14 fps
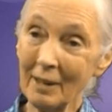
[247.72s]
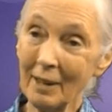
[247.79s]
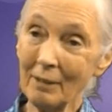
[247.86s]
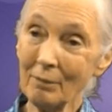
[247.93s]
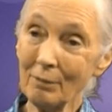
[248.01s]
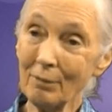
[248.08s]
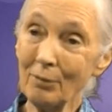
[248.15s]

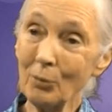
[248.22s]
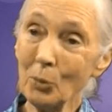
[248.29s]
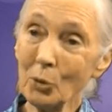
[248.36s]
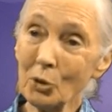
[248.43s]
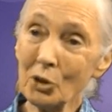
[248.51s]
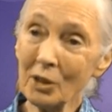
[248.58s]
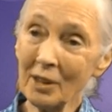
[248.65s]
And
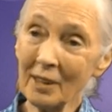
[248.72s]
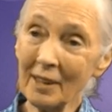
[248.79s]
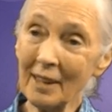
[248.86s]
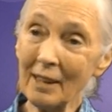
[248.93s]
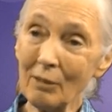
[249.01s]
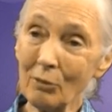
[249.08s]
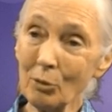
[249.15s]

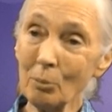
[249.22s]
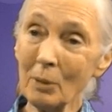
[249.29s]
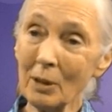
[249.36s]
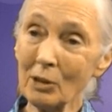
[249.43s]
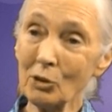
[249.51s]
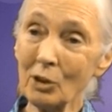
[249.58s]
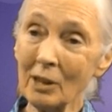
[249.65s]
fortunately, through
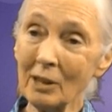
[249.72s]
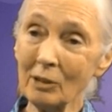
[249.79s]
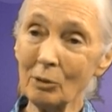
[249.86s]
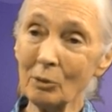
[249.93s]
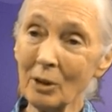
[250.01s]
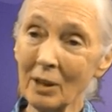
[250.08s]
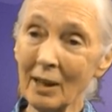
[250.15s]
my
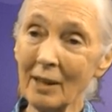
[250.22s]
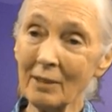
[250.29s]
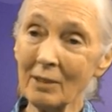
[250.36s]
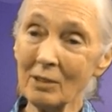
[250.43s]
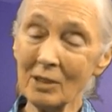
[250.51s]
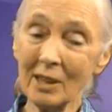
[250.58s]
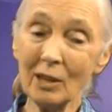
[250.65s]
childhood, I had
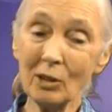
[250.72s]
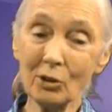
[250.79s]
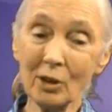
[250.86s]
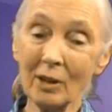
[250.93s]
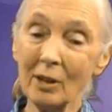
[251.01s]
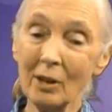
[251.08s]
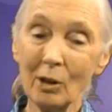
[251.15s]
a
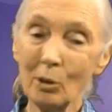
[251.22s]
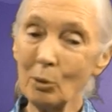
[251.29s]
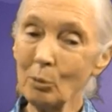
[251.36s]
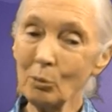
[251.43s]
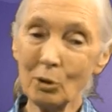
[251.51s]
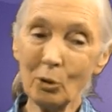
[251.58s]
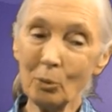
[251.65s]
teacher
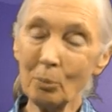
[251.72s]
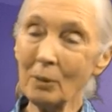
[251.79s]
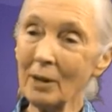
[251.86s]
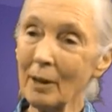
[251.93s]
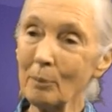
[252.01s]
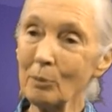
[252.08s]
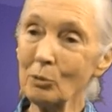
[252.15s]
who told me
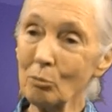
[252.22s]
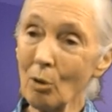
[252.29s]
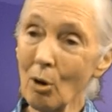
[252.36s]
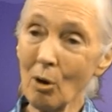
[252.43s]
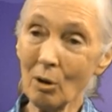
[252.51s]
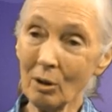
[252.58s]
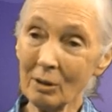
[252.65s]
that was
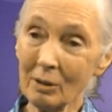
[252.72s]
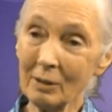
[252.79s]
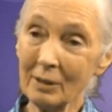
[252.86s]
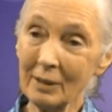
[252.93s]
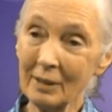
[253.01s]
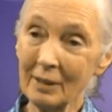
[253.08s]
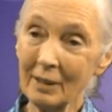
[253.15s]
wrong.
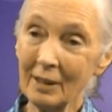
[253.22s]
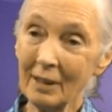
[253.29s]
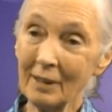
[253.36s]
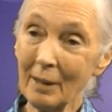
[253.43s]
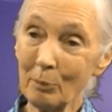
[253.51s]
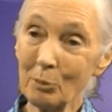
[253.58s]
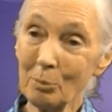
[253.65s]

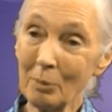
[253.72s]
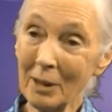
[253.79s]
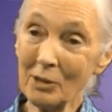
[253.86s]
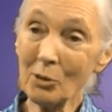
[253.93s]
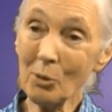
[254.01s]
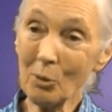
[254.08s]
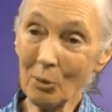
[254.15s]
And that was my
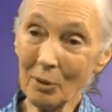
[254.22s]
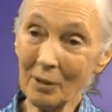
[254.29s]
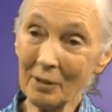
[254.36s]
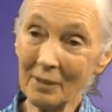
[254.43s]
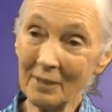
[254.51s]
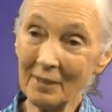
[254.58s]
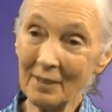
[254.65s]
dog.
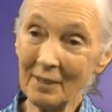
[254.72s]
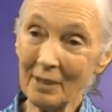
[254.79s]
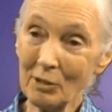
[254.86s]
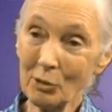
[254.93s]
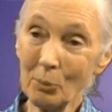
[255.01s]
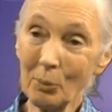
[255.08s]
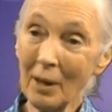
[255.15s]

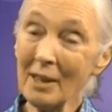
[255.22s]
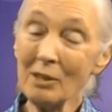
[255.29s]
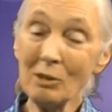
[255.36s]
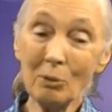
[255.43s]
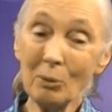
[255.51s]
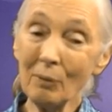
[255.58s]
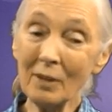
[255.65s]
So I
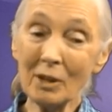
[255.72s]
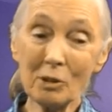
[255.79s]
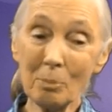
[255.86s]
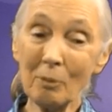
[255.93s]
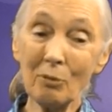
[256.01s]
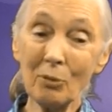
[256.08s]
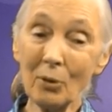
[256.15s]
knew this
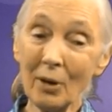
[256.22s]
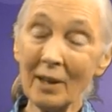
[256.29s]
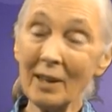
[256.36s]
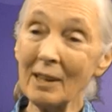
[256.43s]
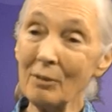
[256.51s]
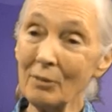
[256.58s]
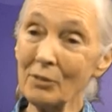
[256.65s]
before I
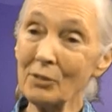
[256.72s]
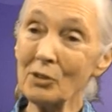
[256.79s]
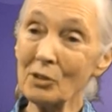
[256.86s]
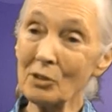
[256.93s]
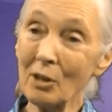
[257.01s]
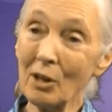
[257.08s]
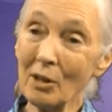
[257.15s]
even
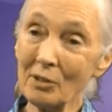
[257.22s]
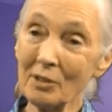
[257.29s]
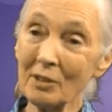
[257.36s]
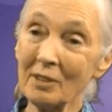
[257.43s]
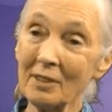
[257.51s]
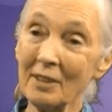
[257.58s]
started.